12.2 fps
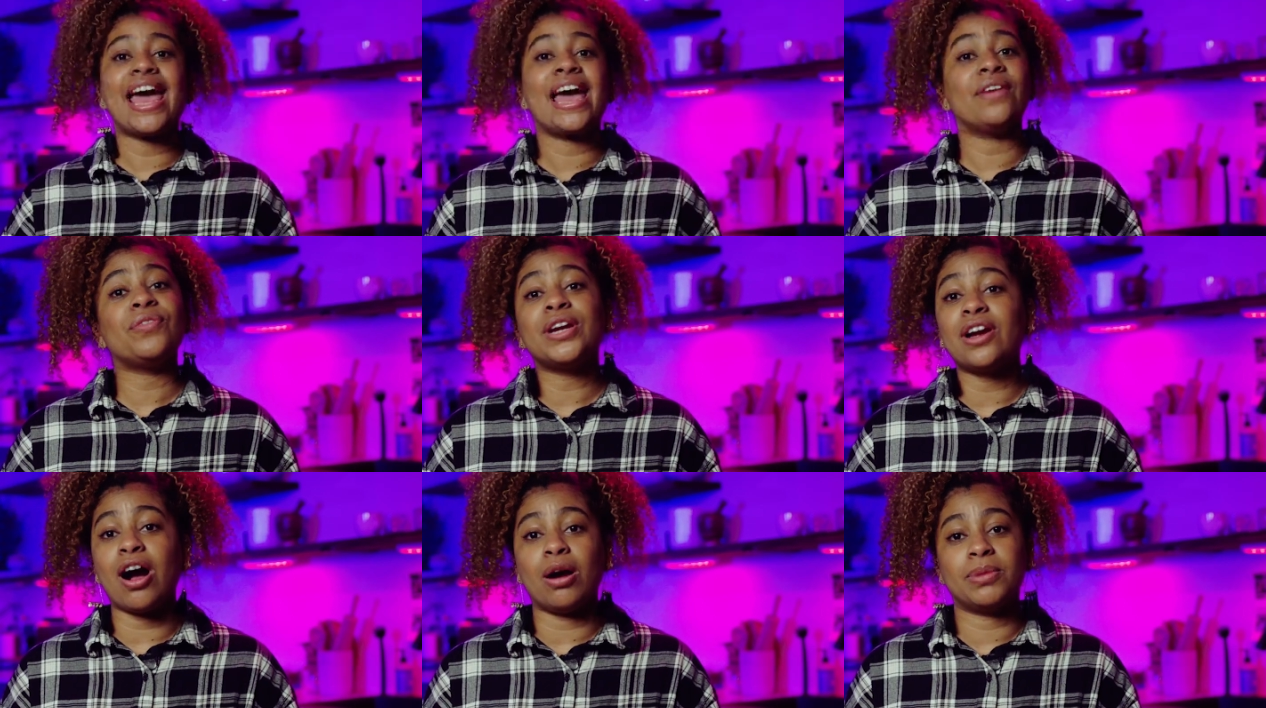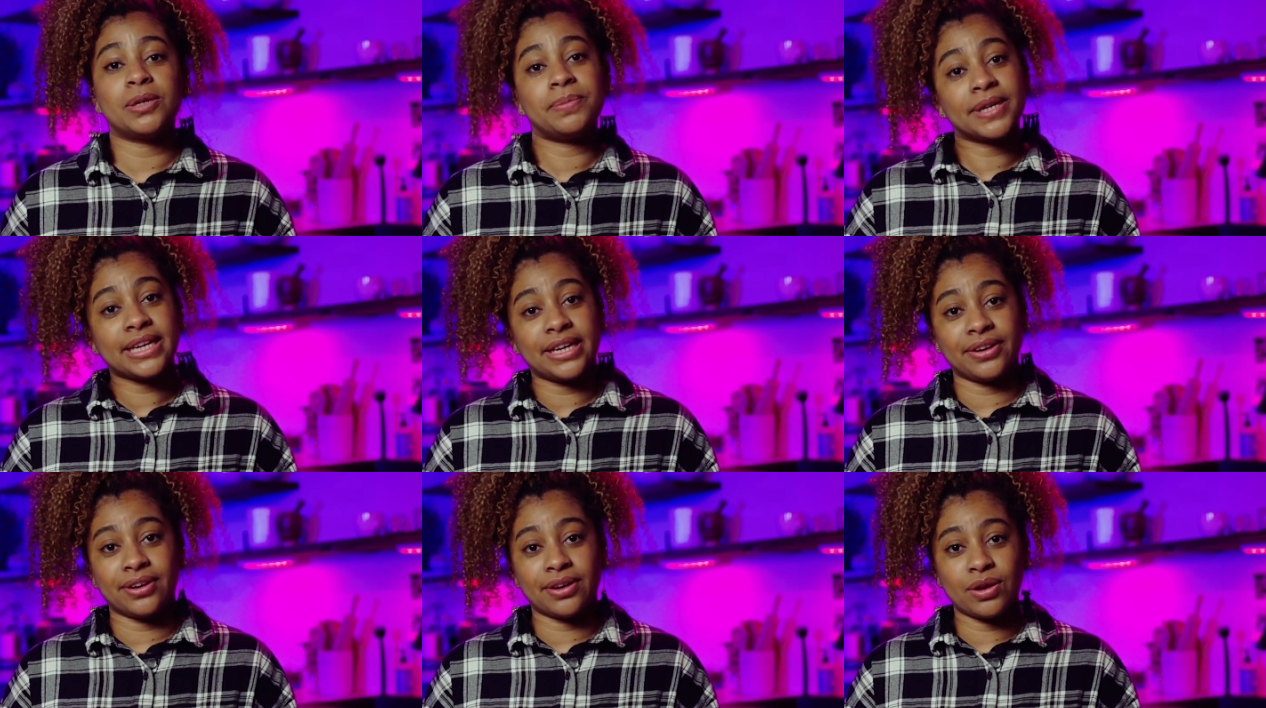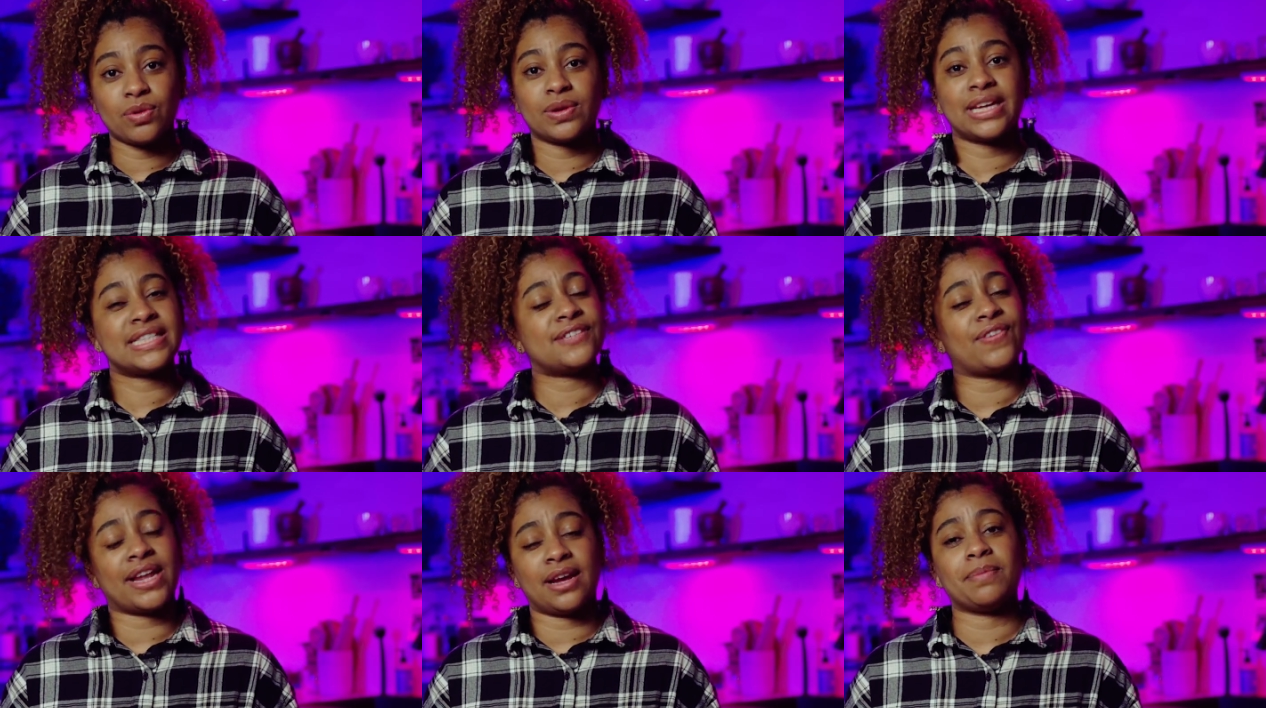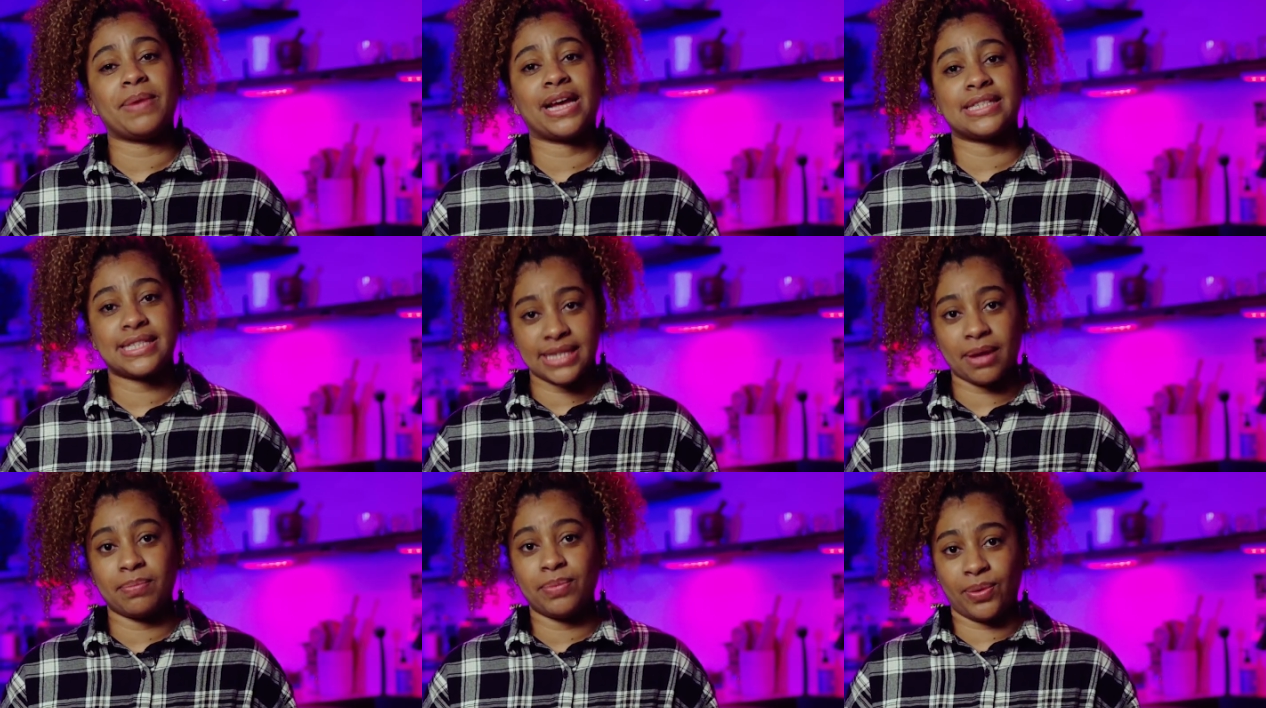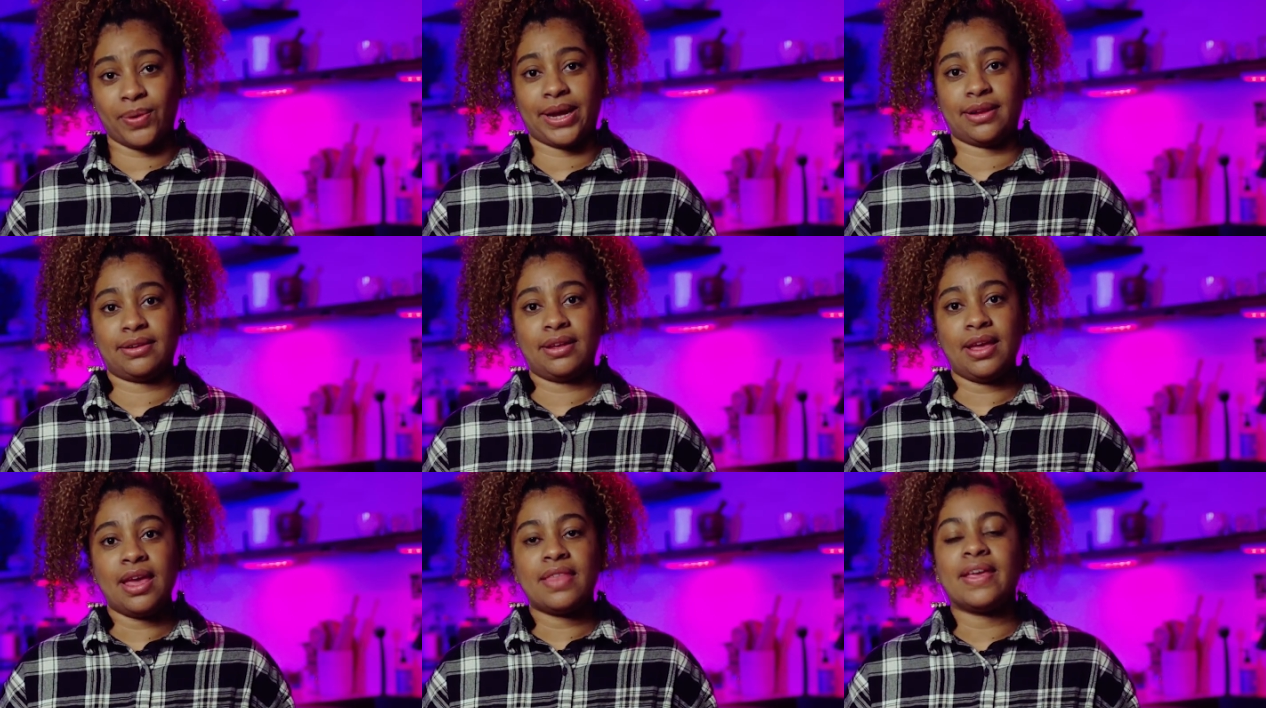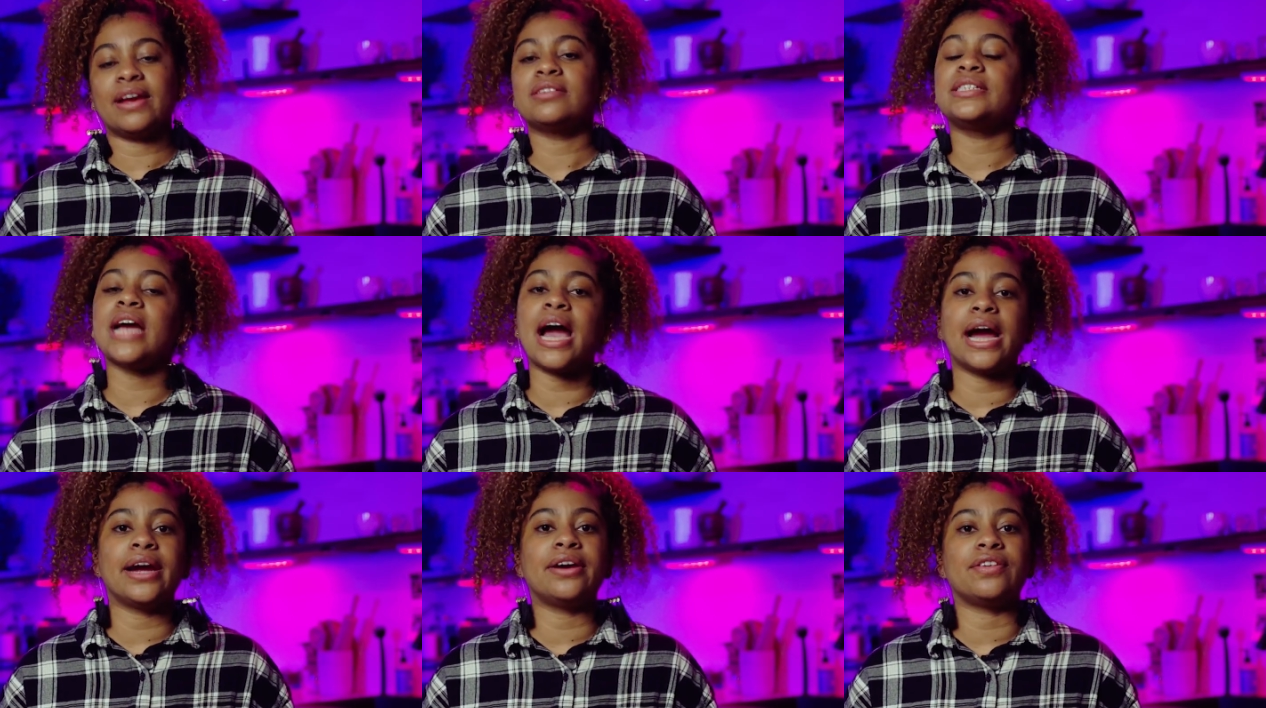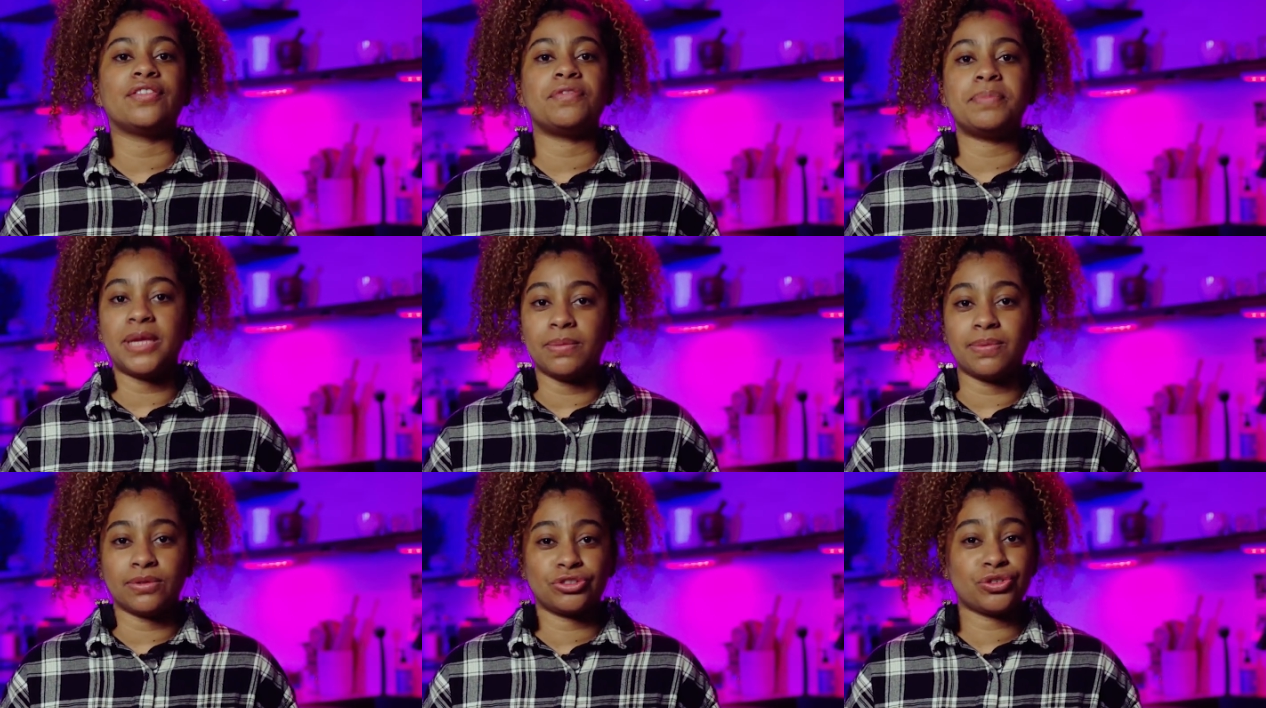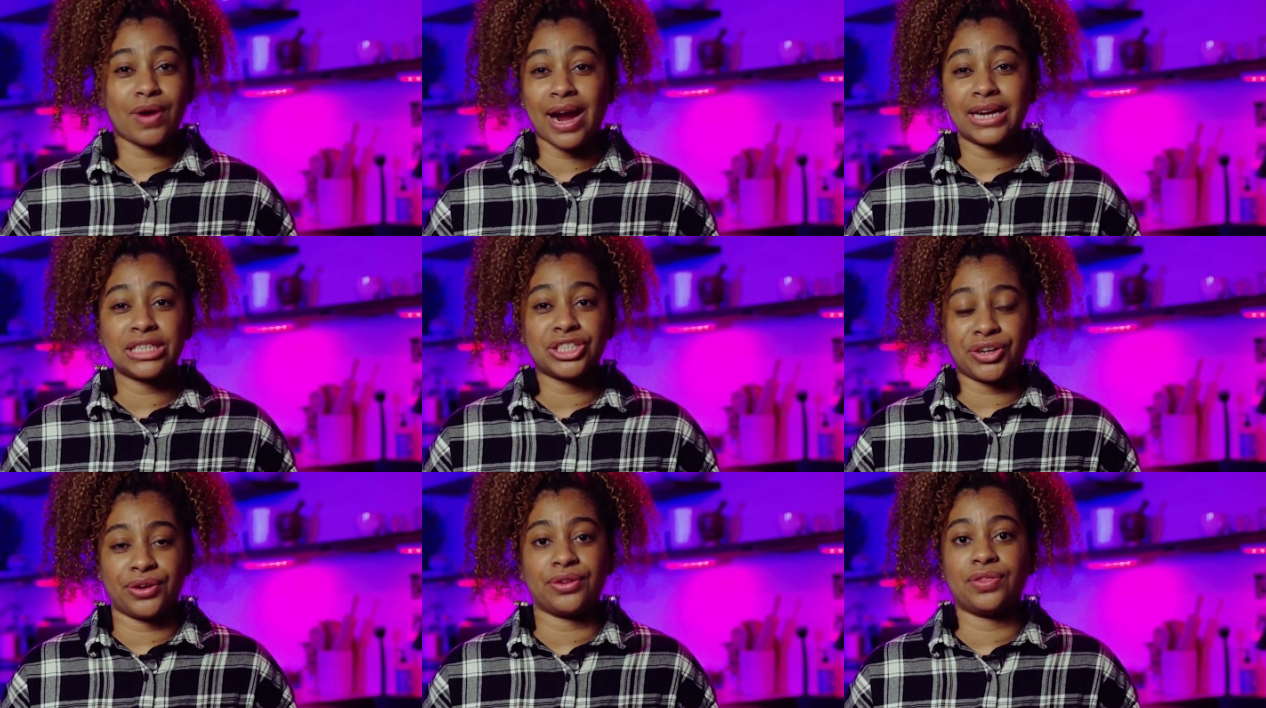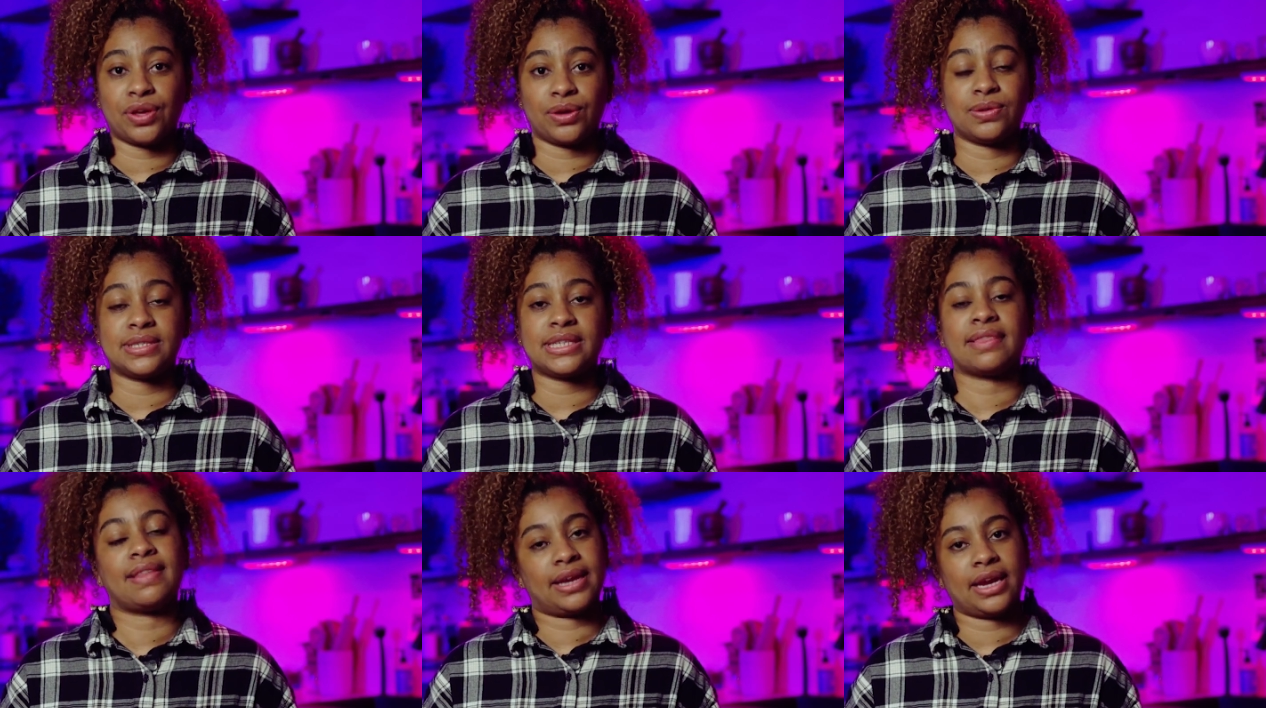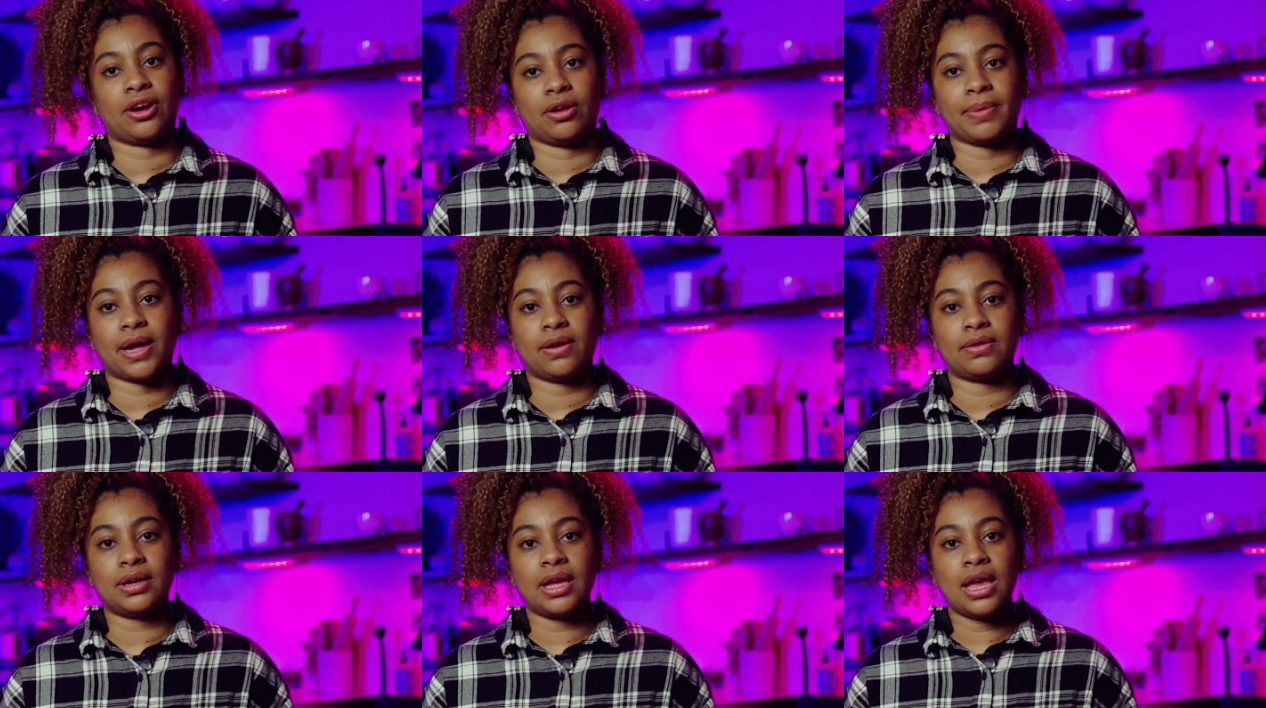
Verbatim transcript: Every comic book hero gets fed up at some point. They're tired of people trying to hurt those that they care about.